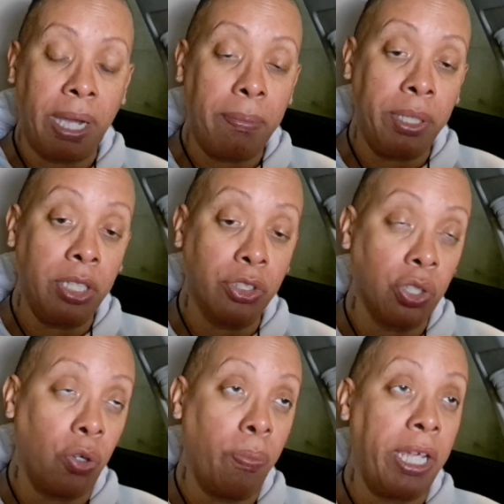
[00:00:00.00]
might be a
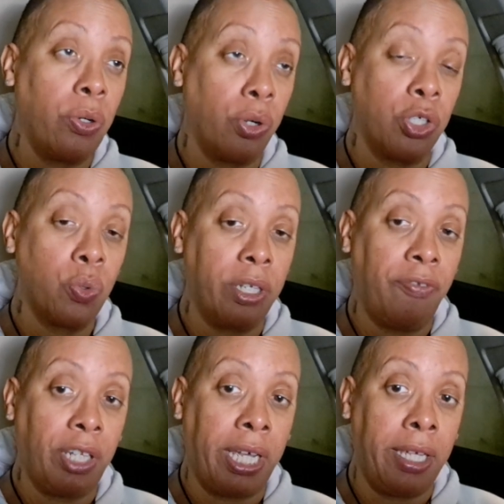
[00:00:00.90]
soulmate or a twin
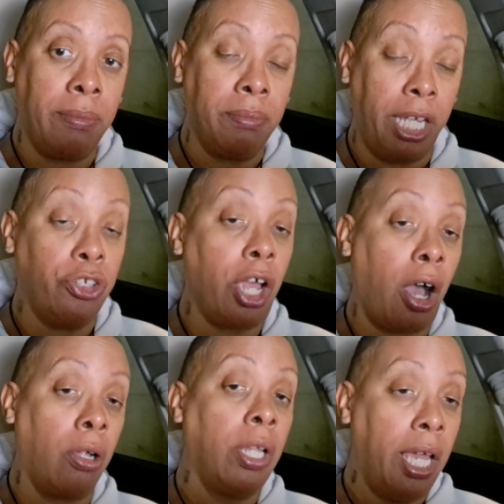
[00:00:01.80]
flame, and
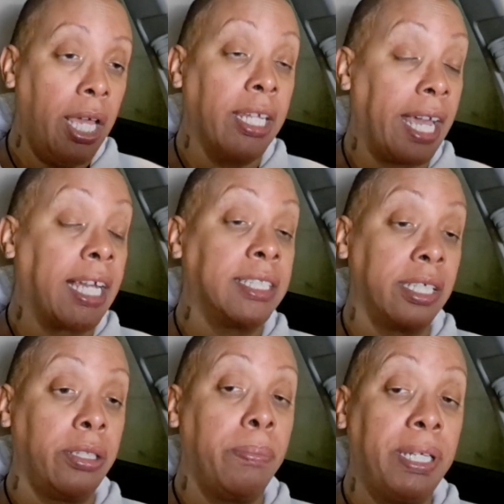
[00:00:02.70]
like I
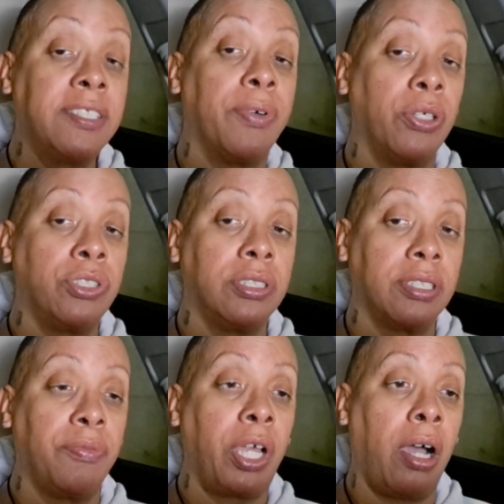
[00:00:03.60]
said, the best versions
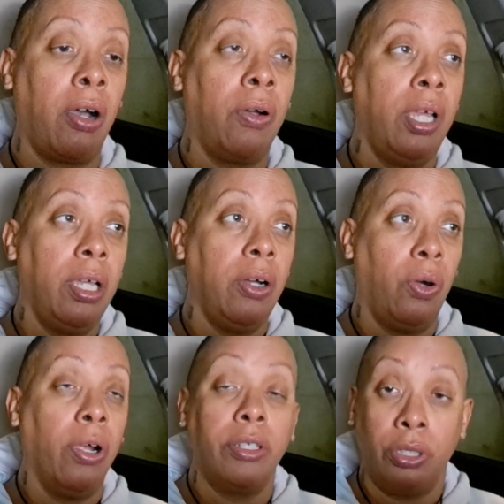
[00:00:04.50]
of y'all,
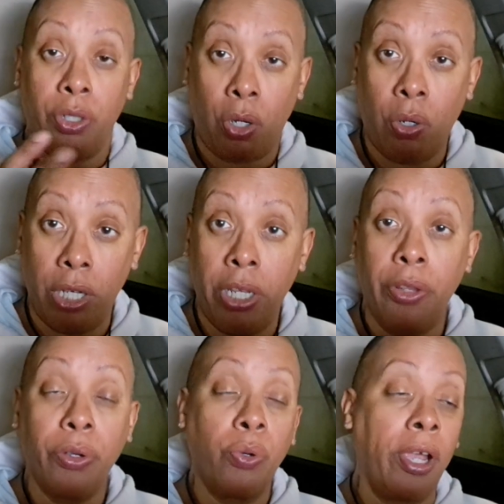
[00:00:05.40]
or
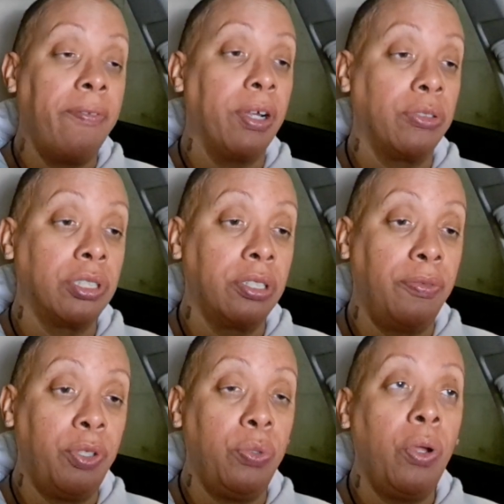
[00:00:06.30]
another great version
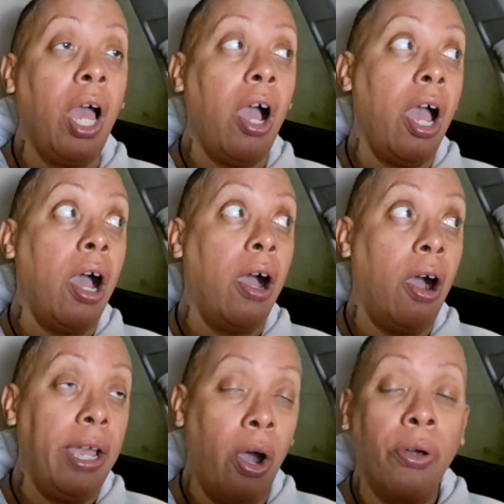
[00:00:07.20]
of you
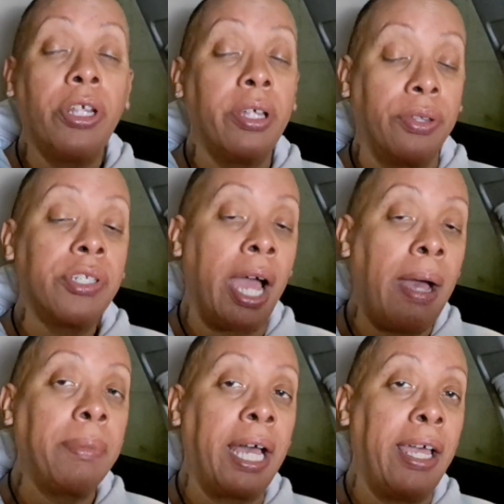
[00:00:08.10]
on another
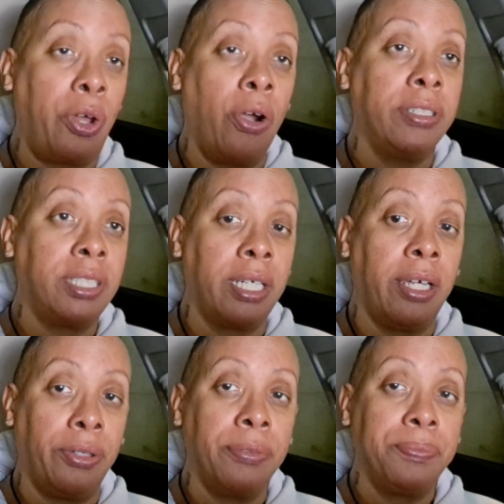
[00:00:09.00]
timeline are
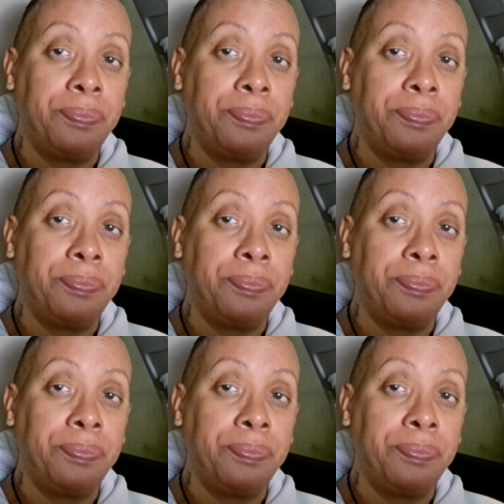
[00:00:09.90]
together,